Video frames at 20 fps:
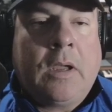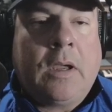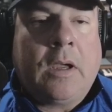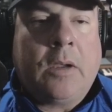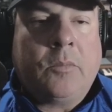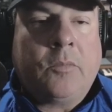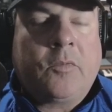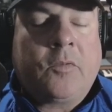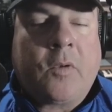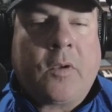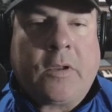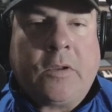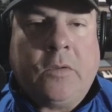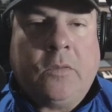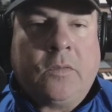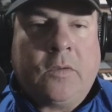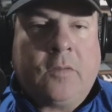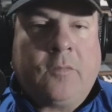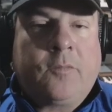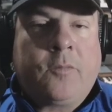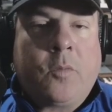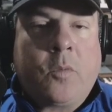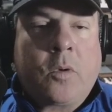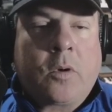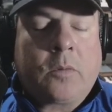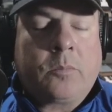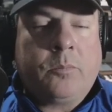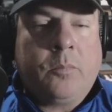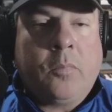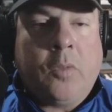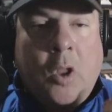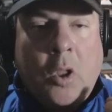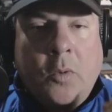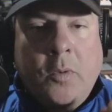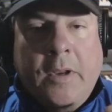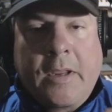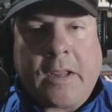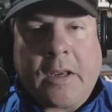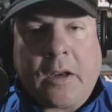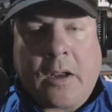So I use it for
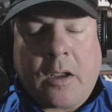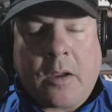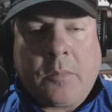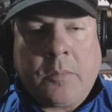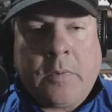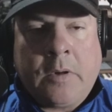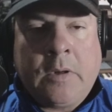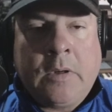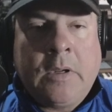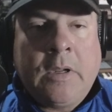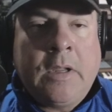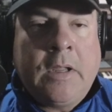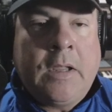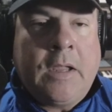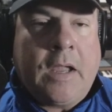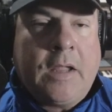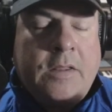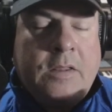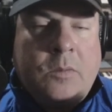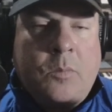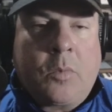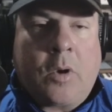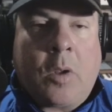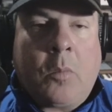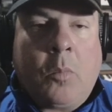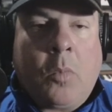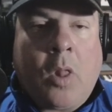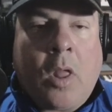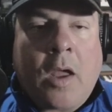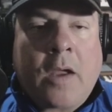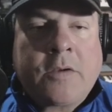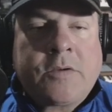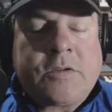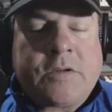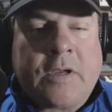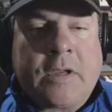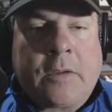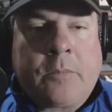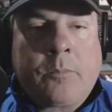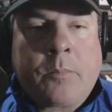loading it up, and then when I'm
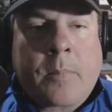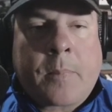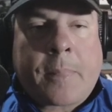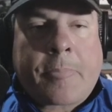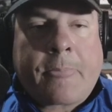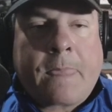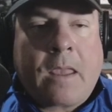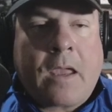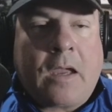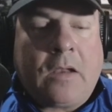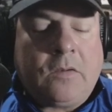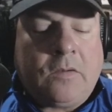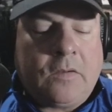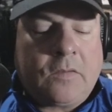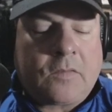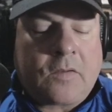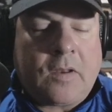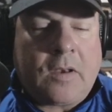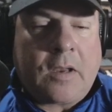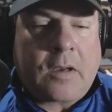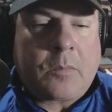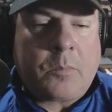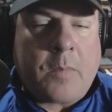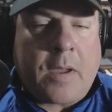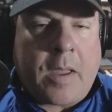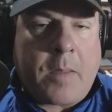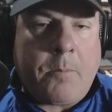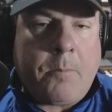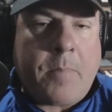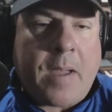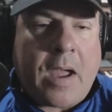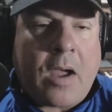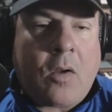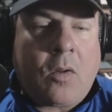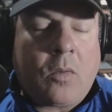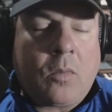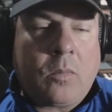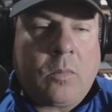launching, I disconnect my bow